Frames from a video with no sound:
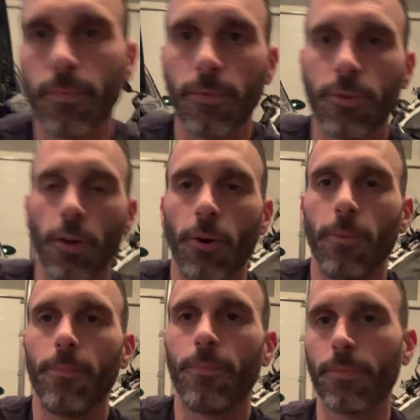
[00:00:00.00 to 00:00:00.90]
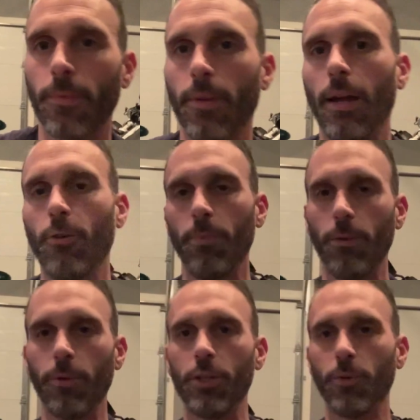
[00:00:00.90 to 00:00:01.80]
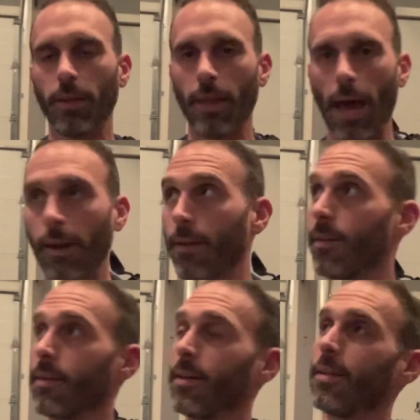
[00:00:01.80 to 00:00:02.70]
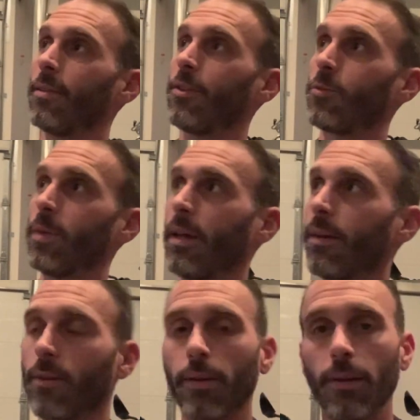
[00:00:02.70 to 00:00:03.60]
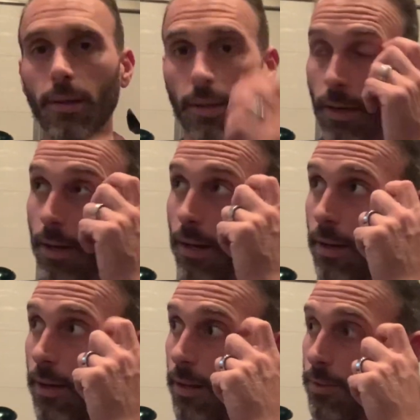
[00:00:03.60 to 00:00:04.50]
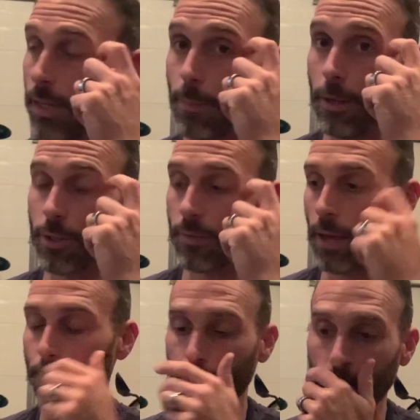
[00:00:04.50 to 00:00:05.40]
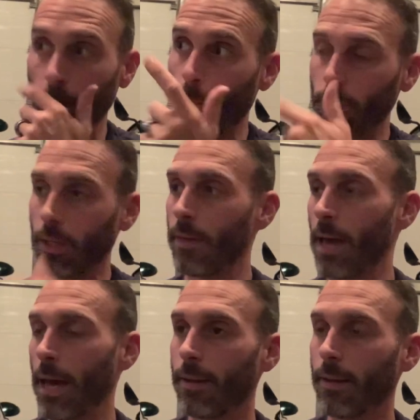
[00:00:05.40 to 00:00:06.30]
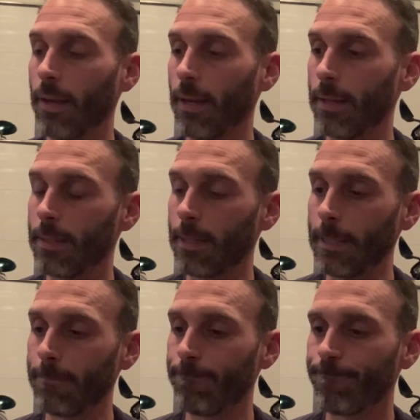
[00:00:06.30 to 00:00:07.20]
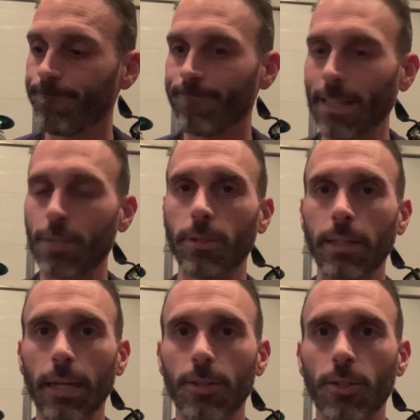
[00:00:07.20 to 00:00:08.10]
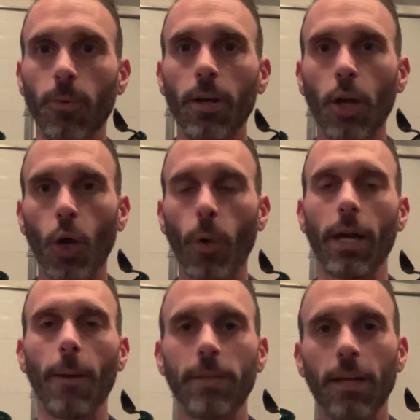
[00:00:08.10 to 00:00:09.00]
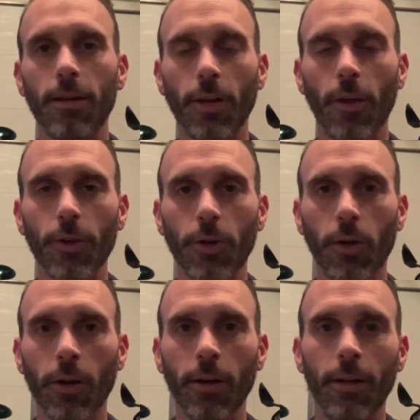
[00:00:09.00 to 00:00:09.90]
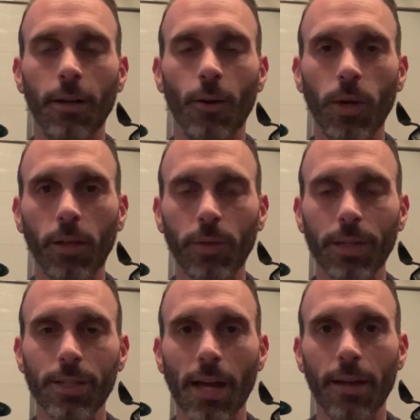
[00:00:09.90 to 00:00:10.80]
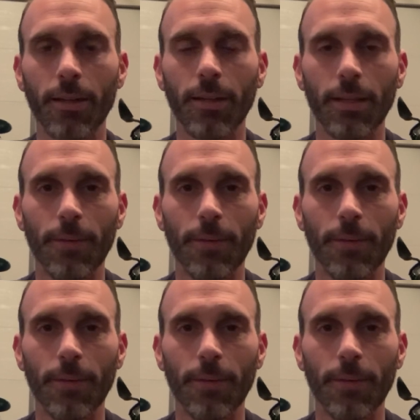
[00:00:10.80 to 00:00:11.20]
So I will be redoing that this weekend. And I'll take a picture of that. So I worked on that, and that's really it. So quick update on the car. Really excited.